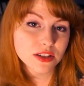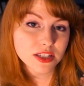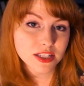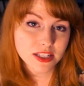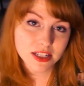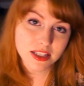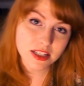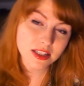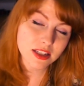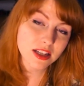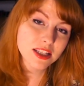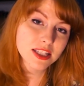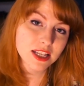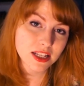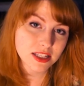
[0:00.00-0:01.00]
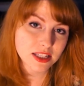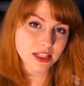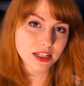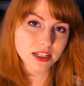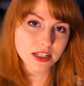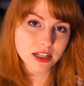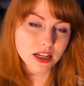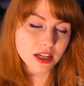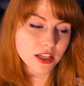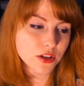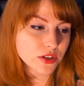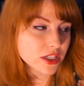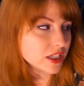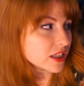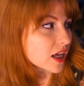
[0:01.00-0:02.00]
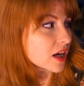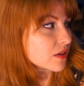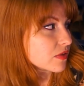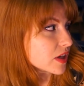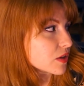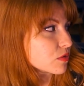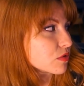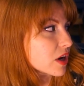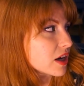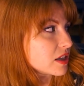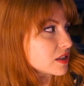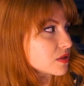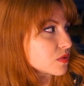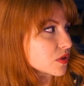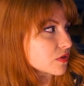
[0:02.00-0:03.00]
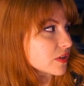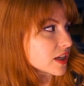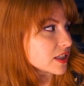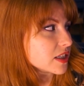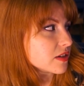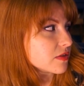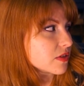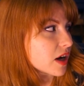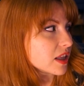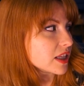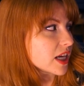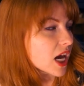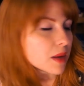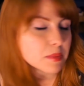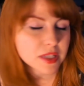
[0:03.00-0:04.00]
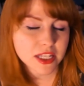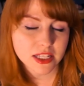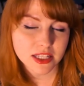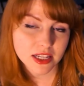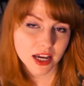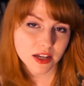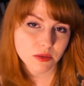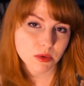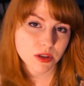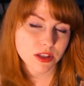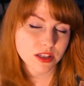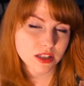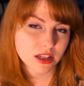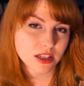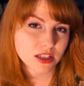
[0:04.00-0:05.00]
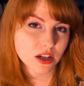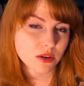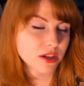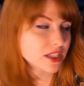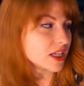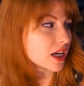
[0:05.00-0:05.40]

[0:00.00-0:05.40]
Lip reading: since it's a sunset scene, you see a lot of like reds reflected on the opposite side of where the sun is going